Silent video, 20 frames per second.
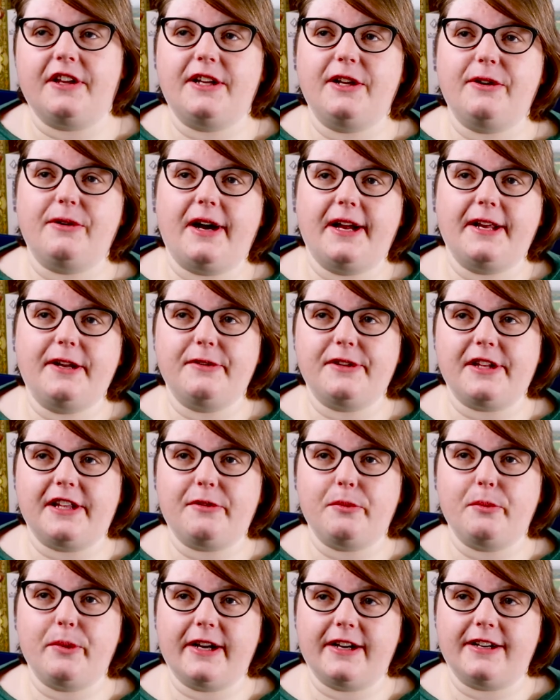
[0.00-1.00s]
I know I know
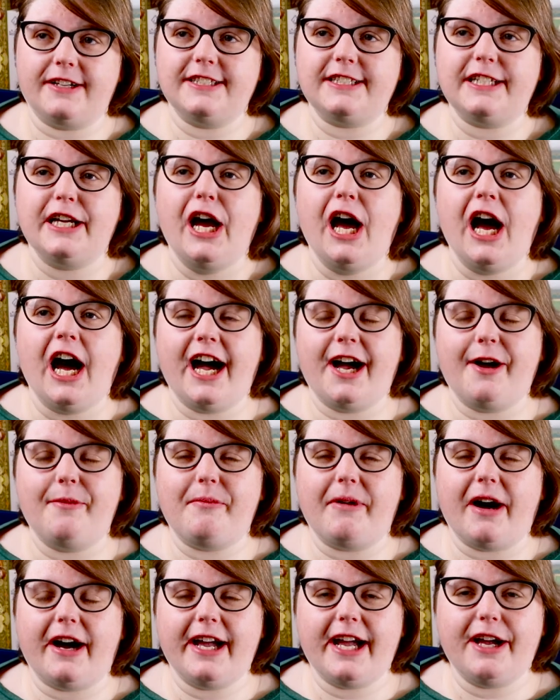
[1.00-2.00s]
that's weird.
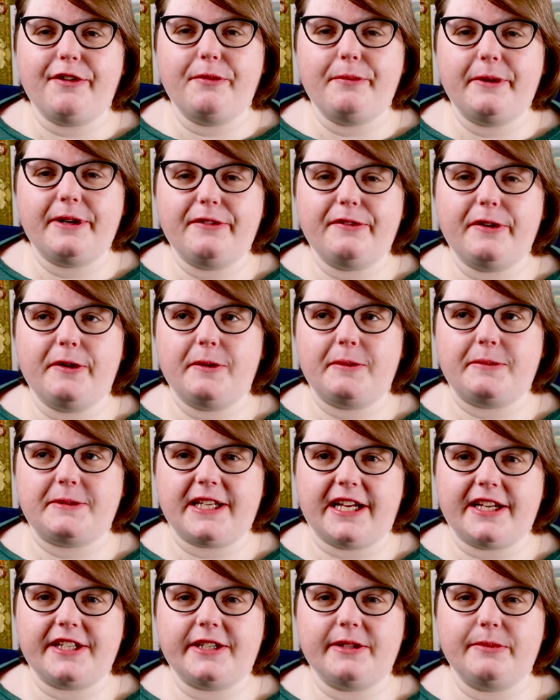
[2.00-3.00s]
Um, I have a bit of an
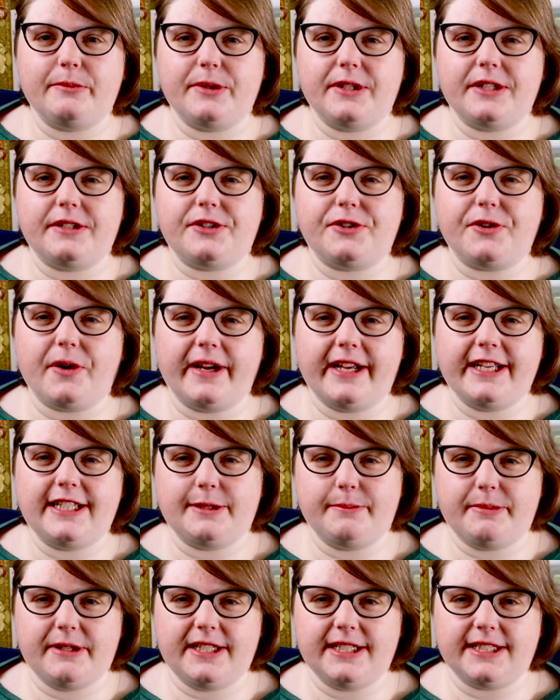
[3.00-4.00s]
obsession with trying
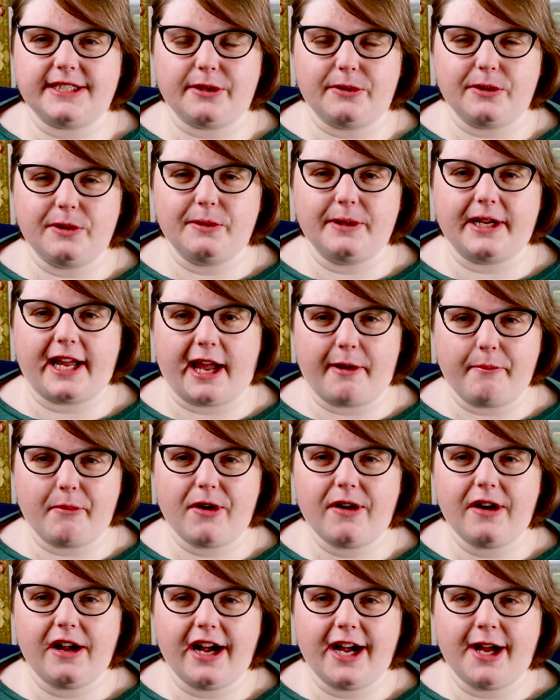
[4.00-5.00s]
to be a solo
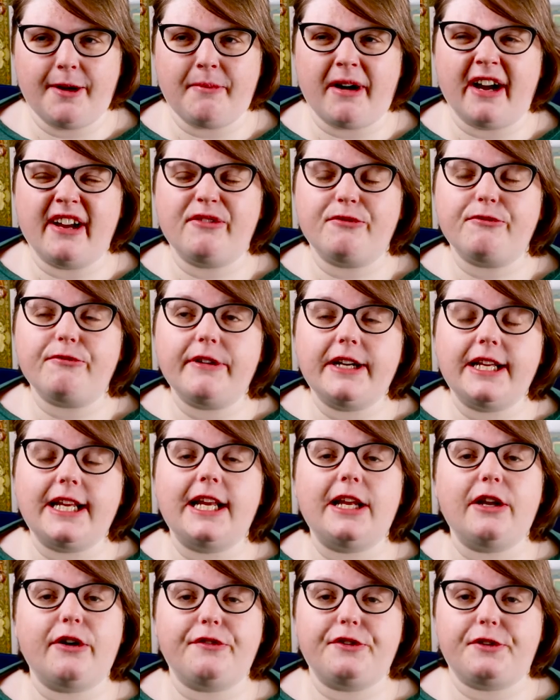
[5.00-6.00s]
gamer. Um, I'd
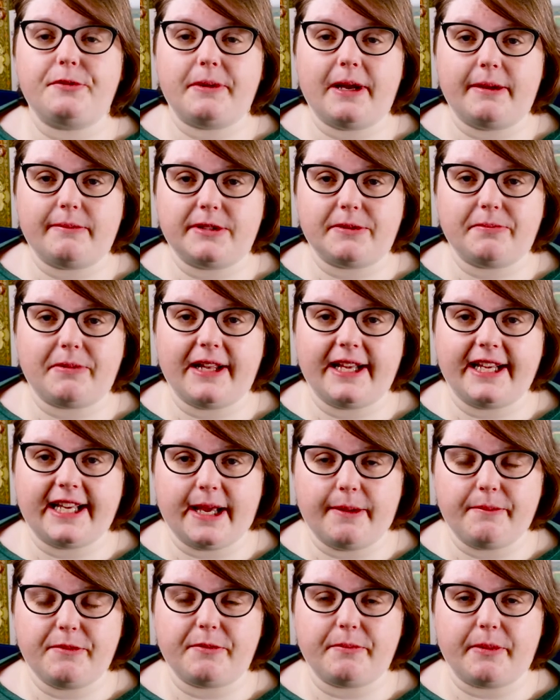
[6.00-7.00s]
really love to be able to play
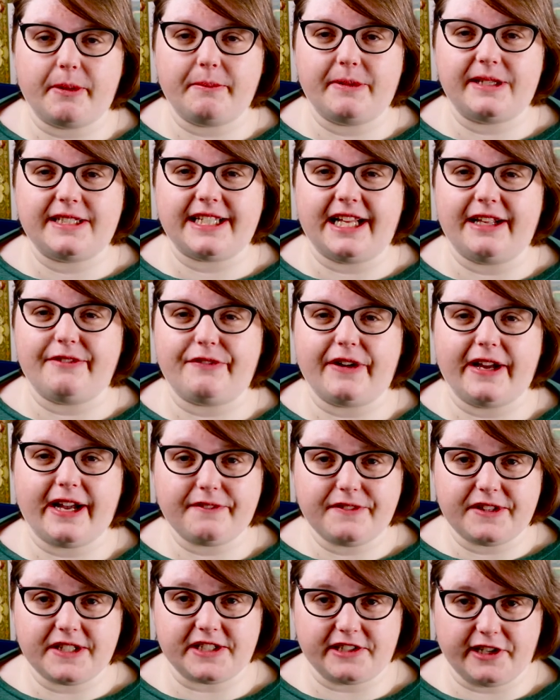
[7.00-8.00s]
games by myself. I
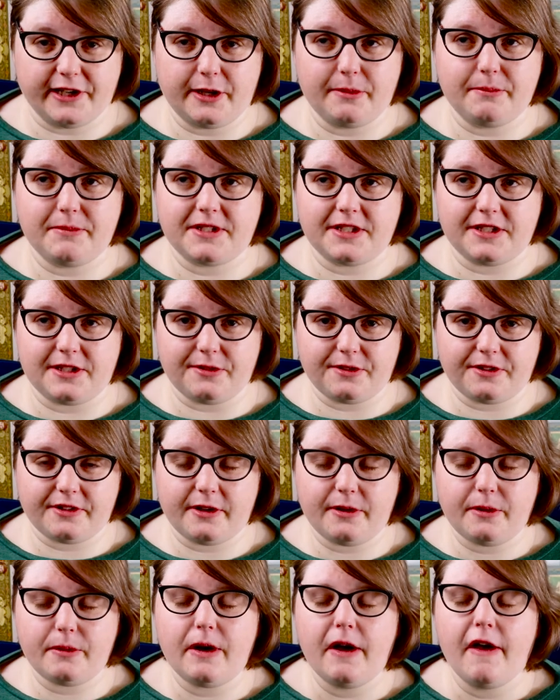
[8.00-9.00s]
have the time to do
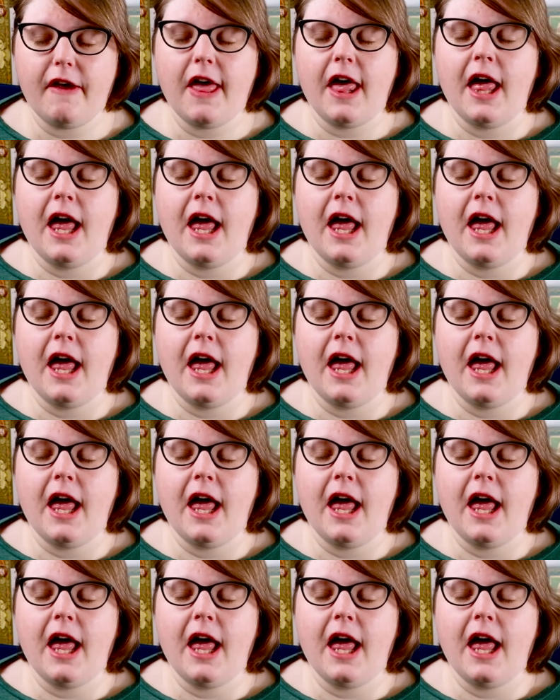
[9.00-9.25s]
so.